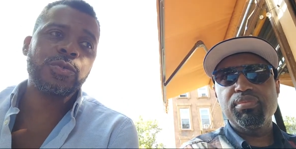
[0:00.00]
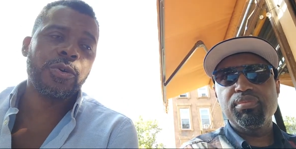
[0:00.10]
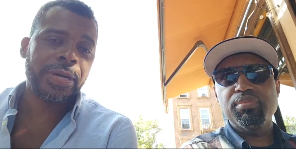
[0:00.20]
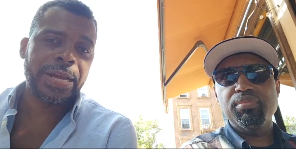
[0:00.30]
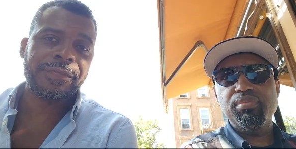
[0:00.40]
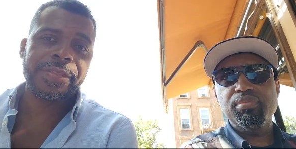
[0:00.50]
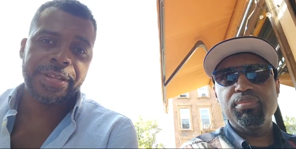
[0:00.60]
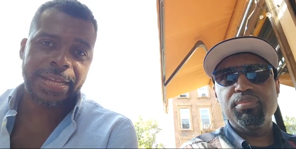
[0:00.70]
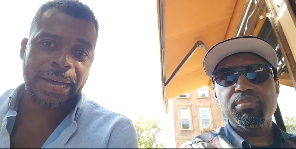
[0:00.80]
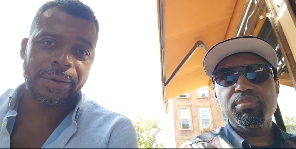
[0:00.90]
Speaker 1: going after the
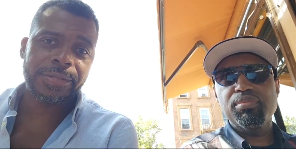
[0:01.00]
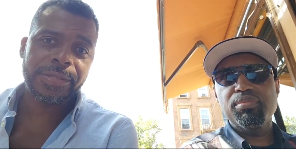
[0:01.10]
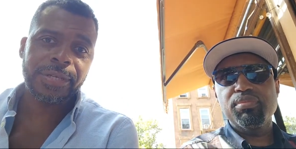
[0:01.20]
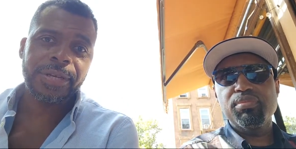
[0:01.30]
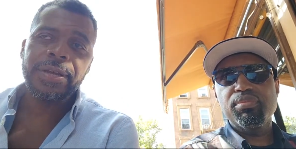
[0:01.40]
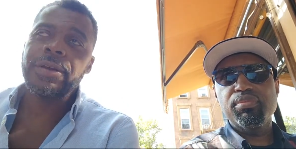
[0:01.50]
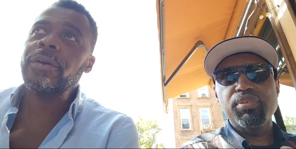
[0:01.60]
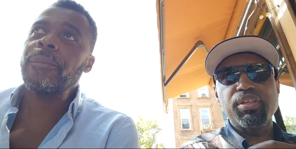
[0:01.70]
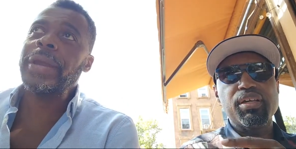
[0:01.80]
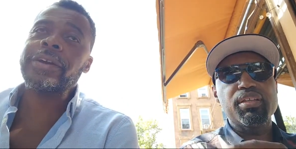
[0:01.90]
DAOs,
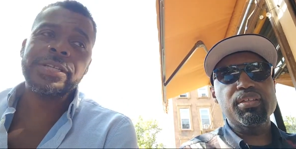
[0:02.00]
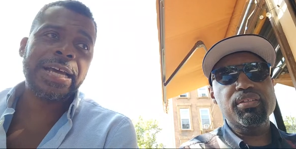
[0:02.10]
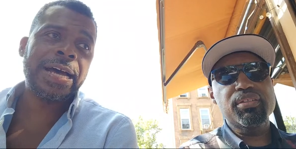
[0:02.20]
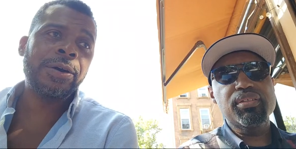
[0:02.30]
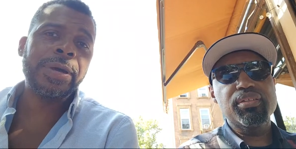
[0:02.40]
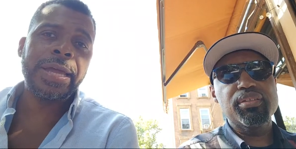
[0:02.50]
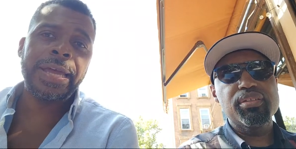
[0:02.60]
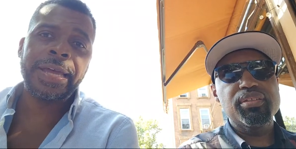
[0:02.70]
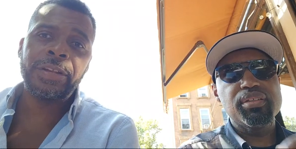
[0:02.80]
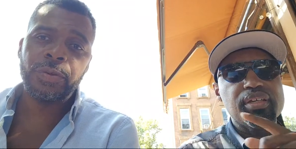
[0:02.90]
yeah. DAO
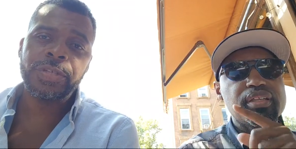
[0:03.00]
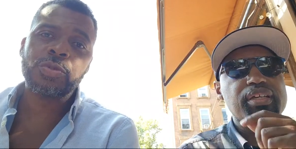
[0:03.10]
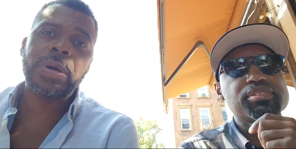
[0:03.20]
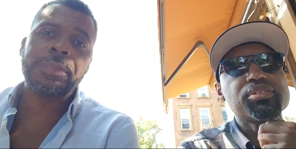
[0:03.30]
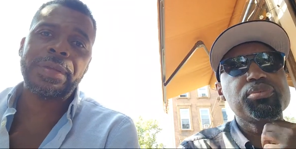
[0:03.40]
and yeah, Uniswap